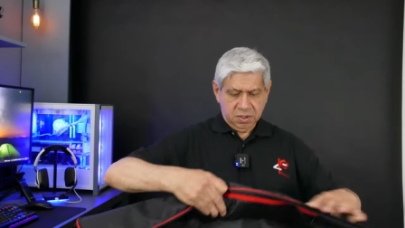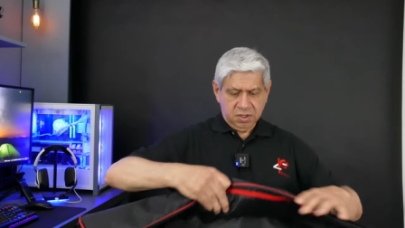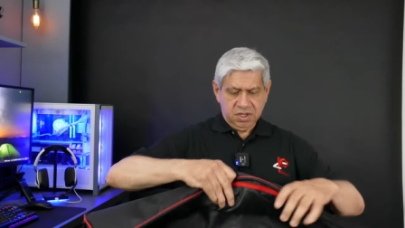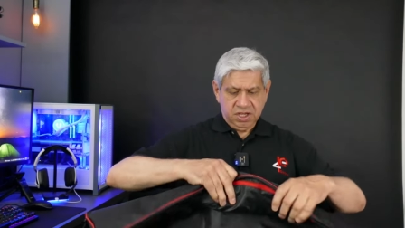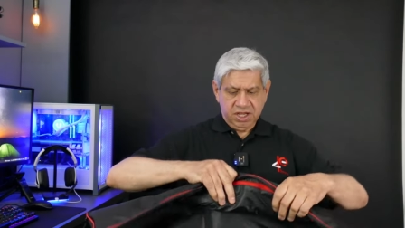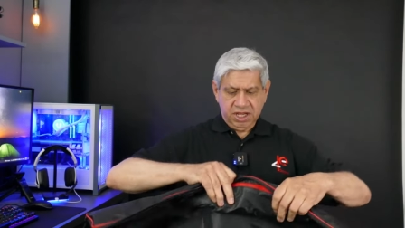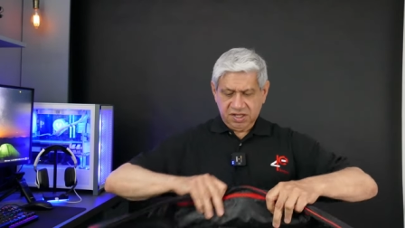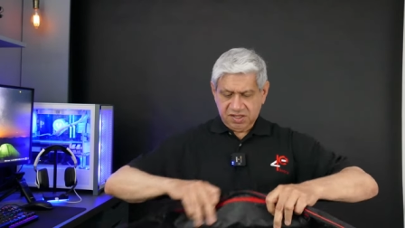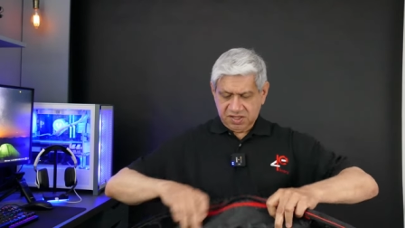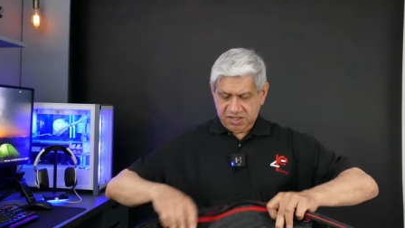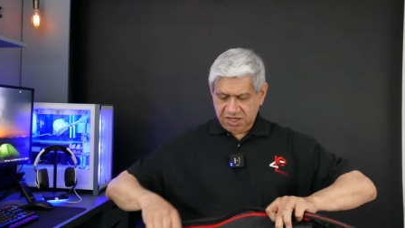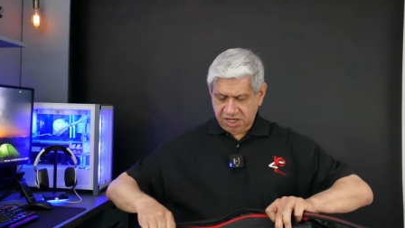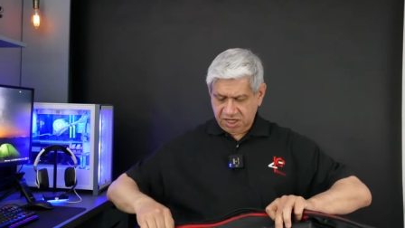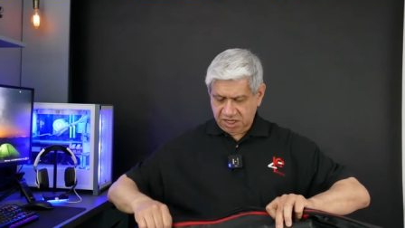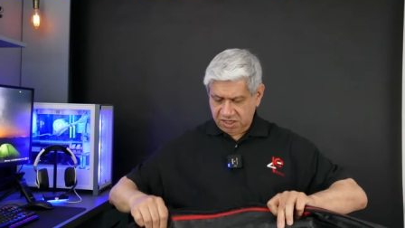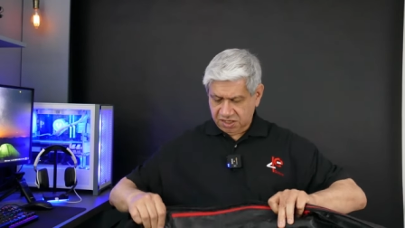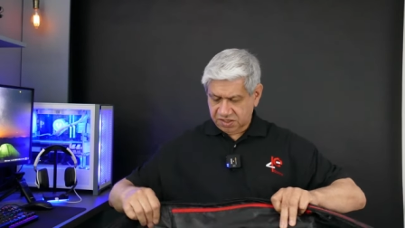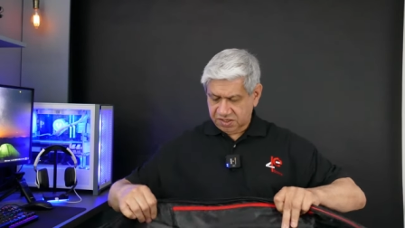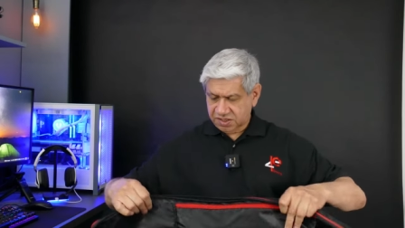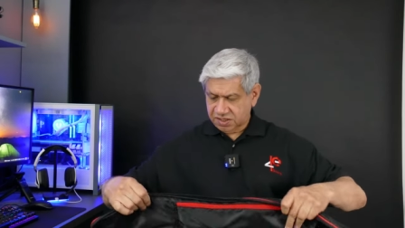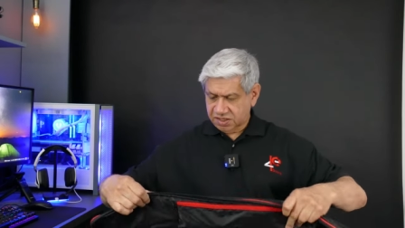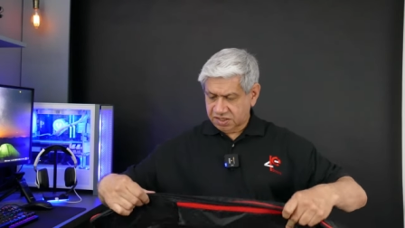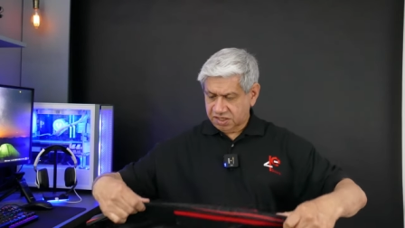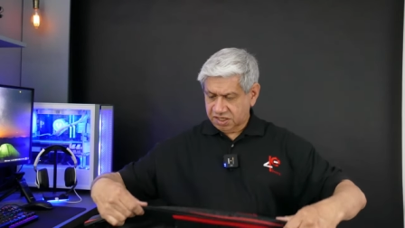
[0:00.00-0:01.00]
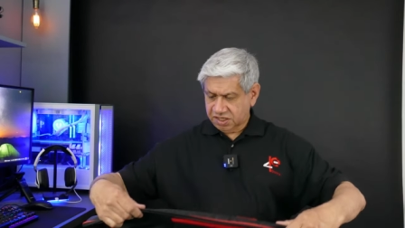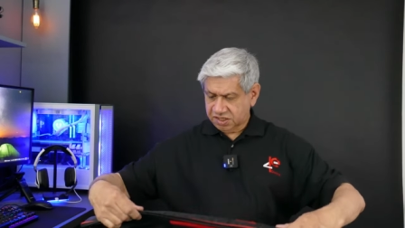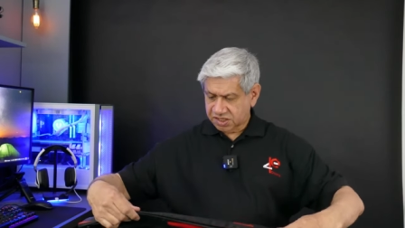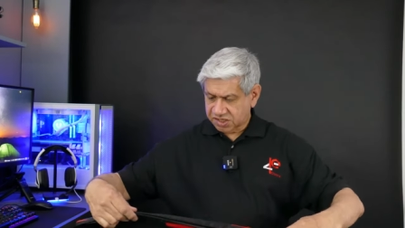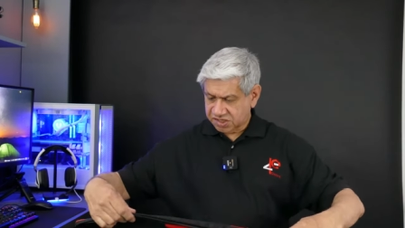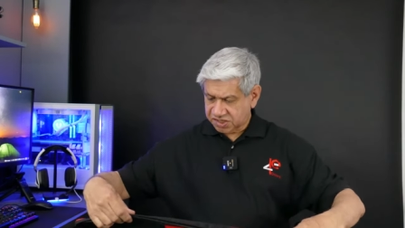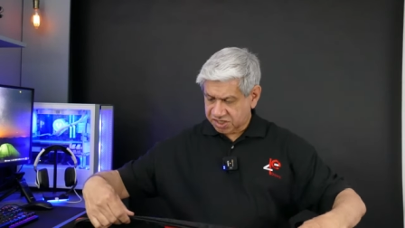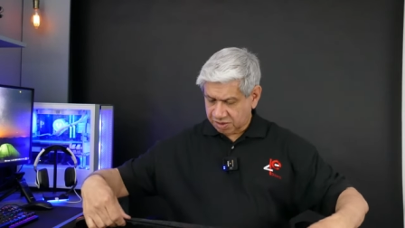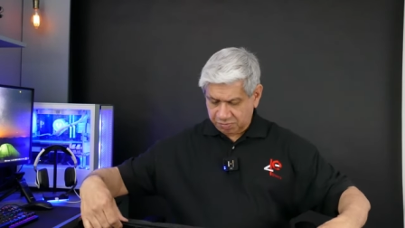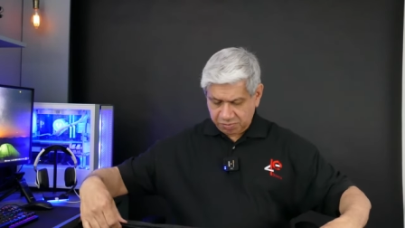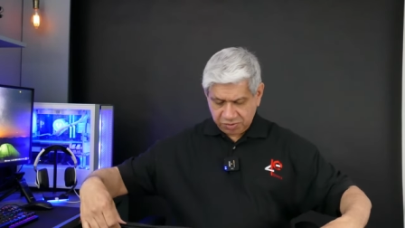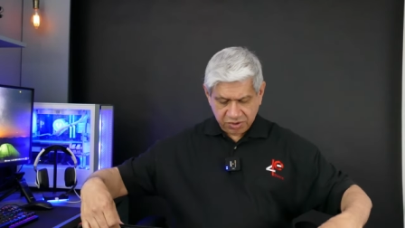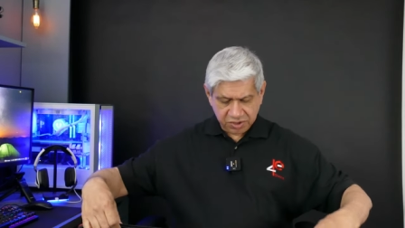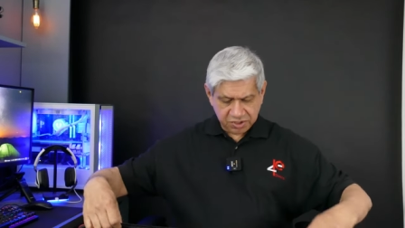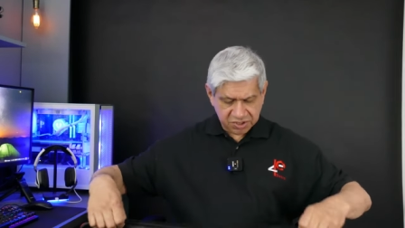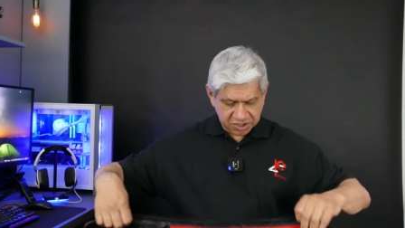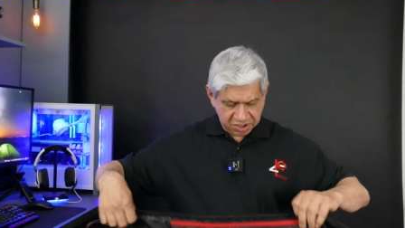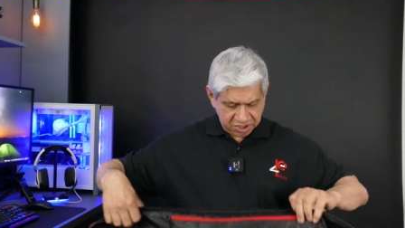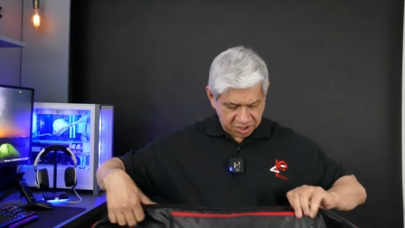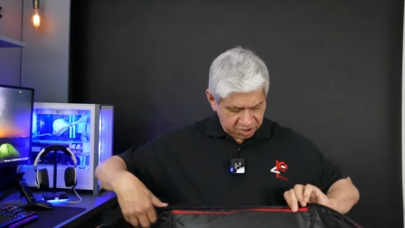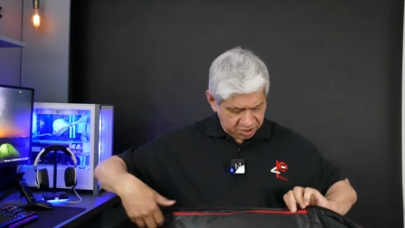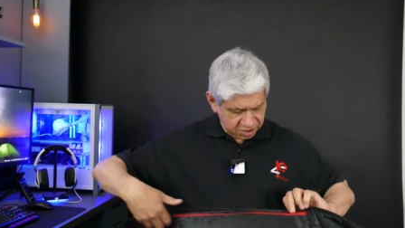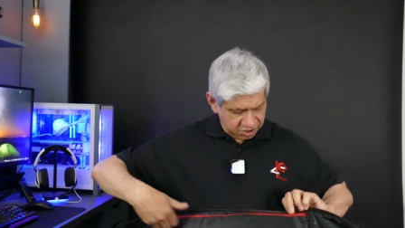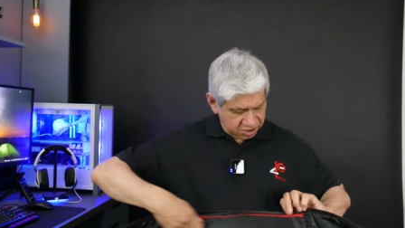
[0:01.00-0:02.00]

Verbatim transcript: Yes, it is. There's a separate uh,